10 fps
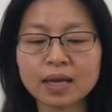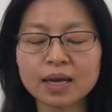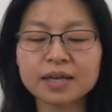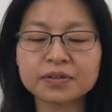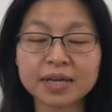
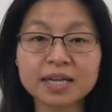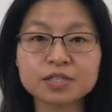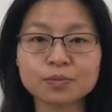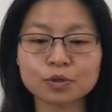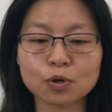In the case
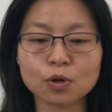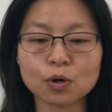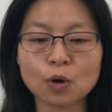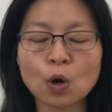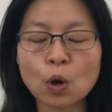of a
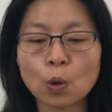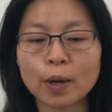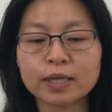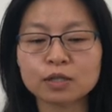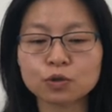logger,
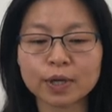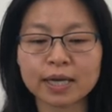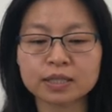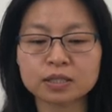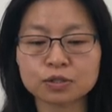when I look
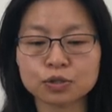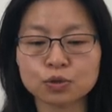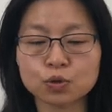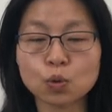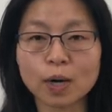at just the
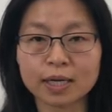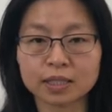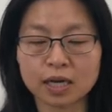U A R T